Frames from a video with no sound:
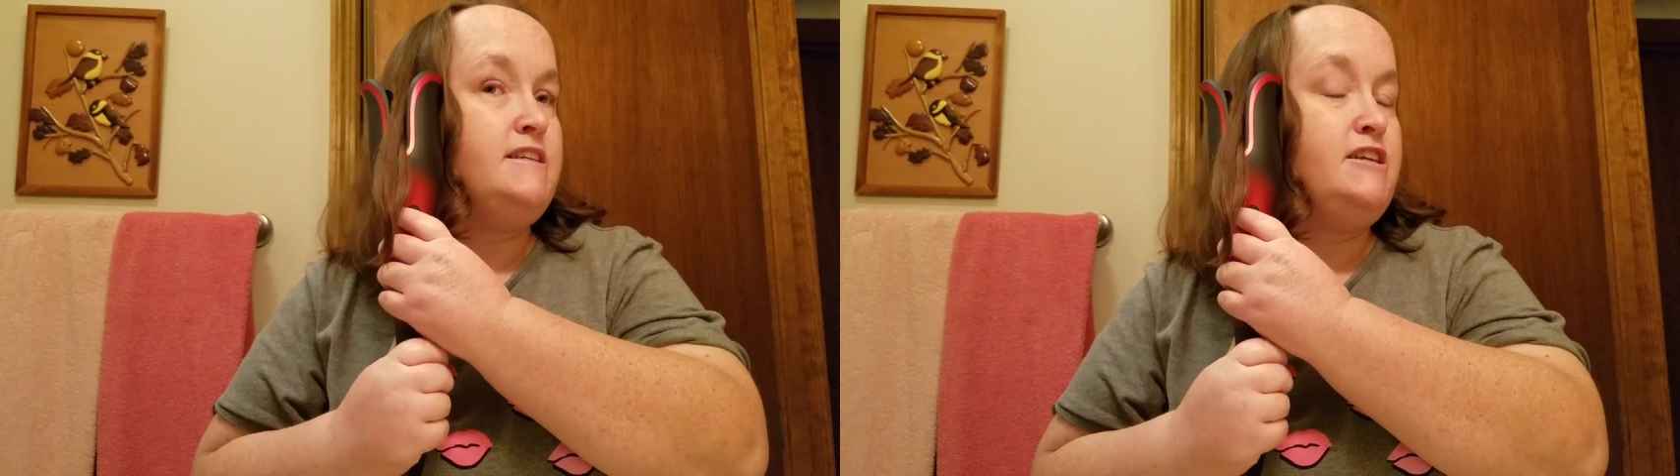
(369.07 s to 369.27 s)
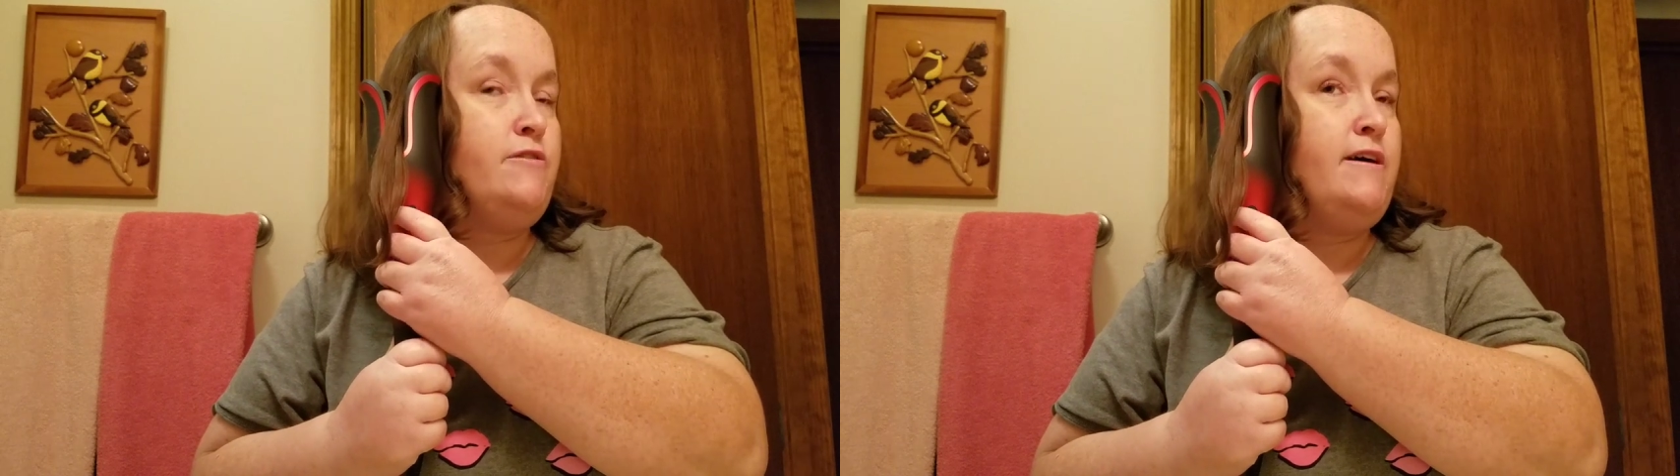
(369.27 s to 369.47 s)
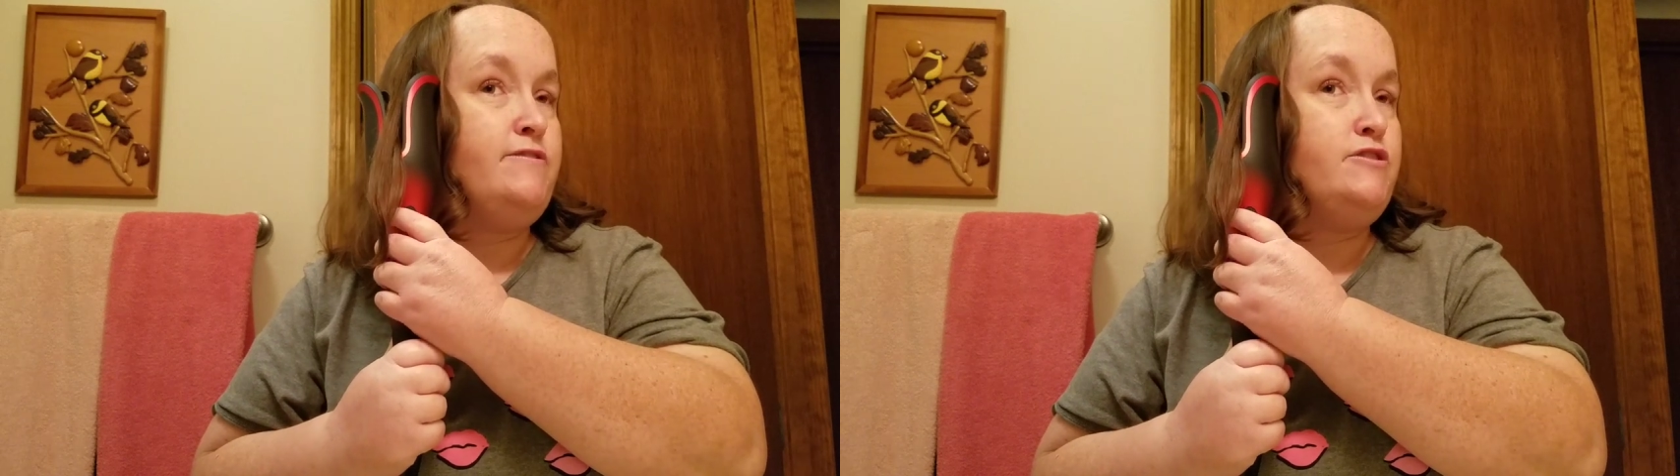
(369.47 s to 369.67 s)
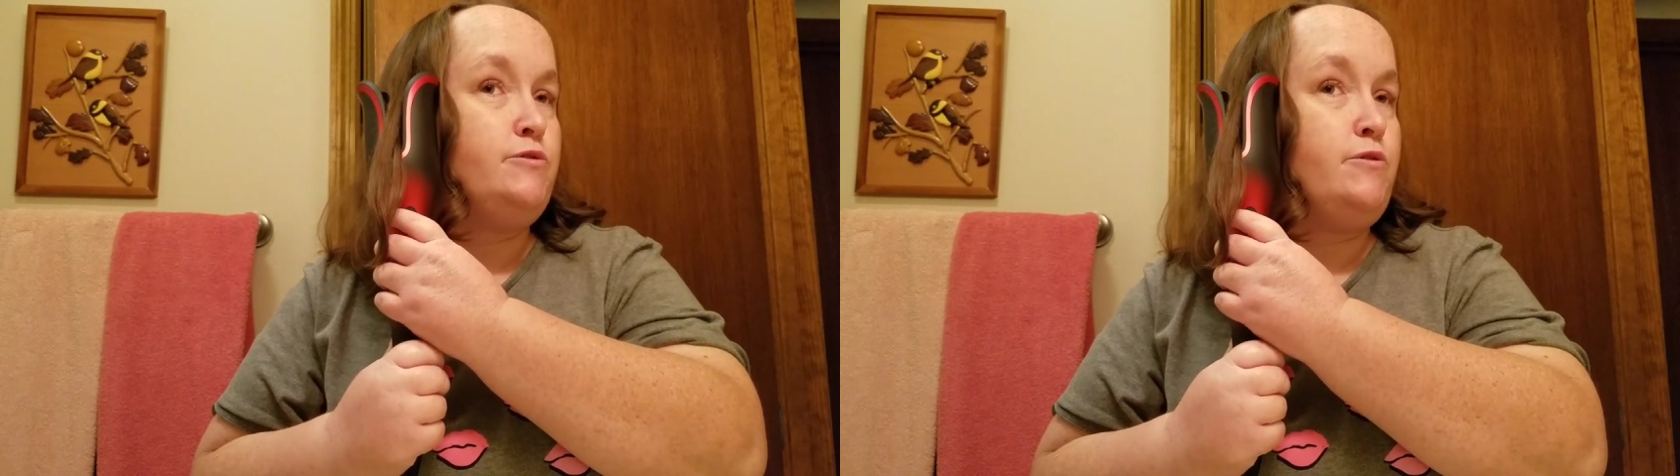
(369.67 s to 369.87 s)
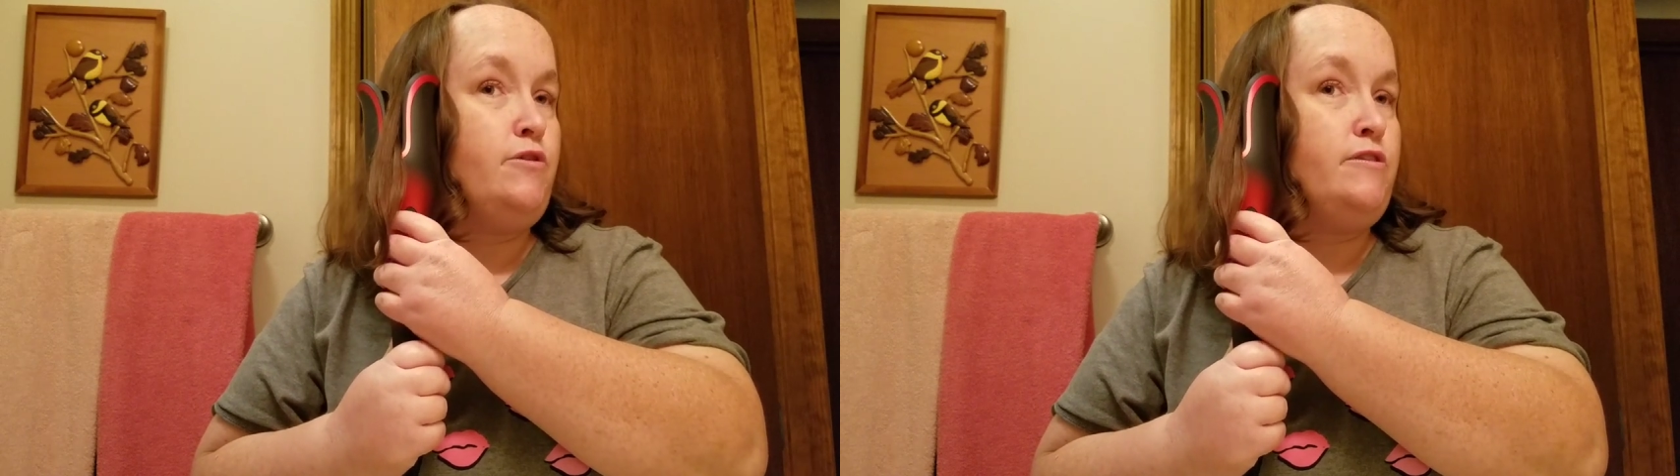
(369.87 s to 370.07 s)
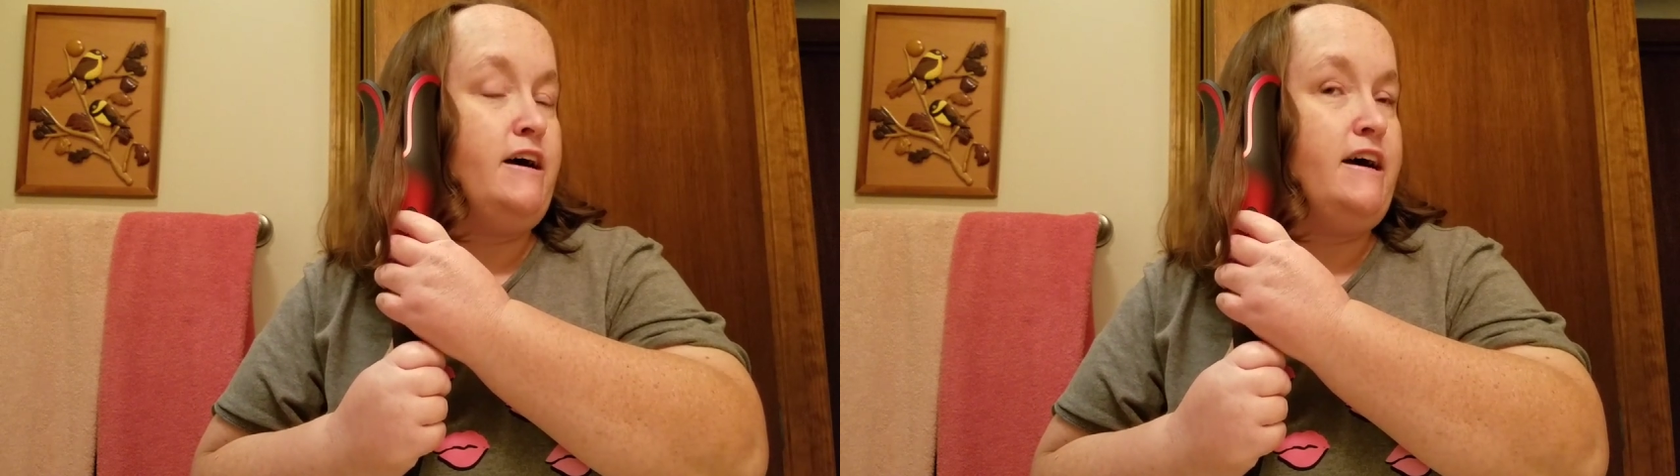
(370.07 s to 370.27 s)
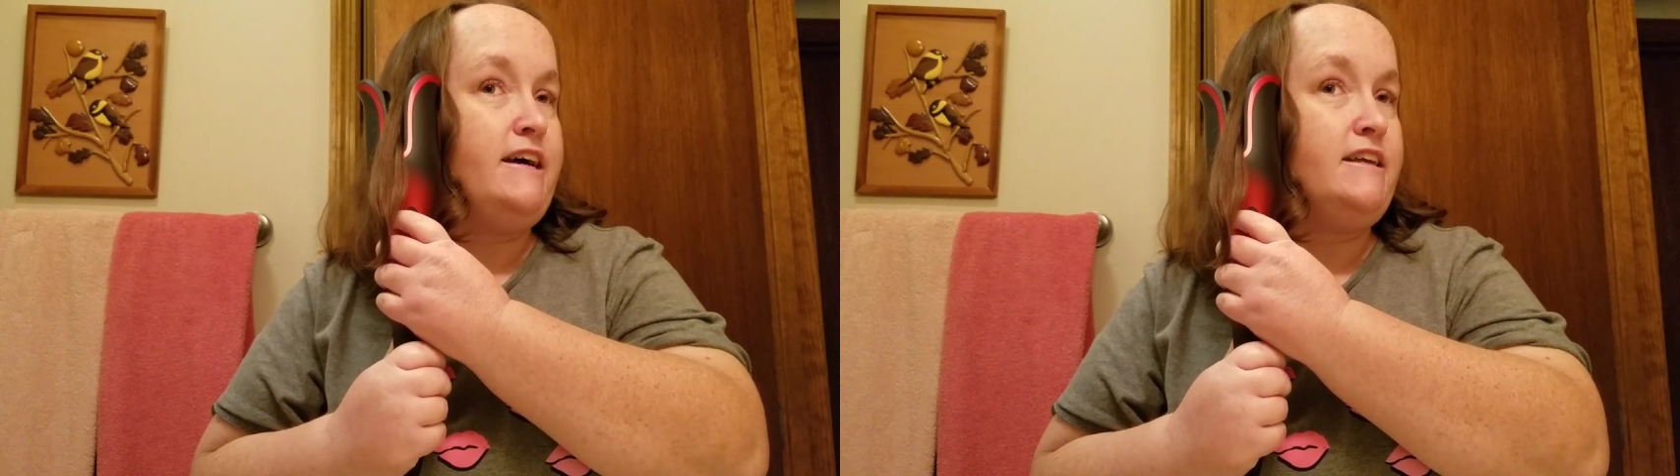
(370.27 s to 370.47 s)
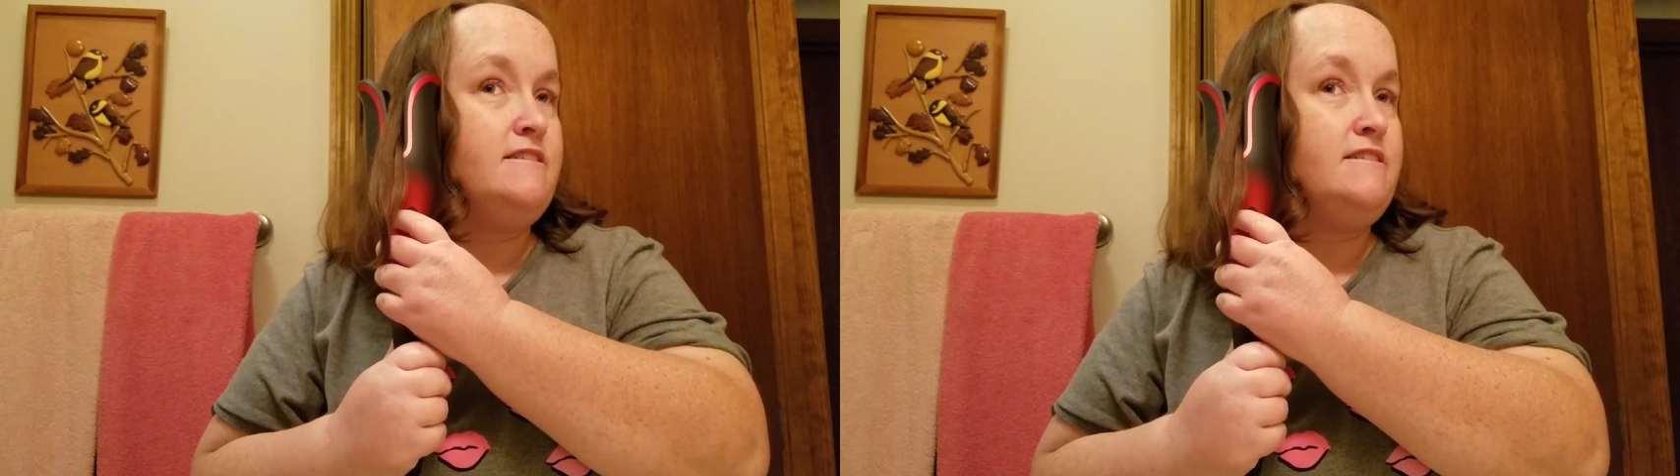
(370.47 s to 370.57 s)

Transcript: You don't have to do a whole lot.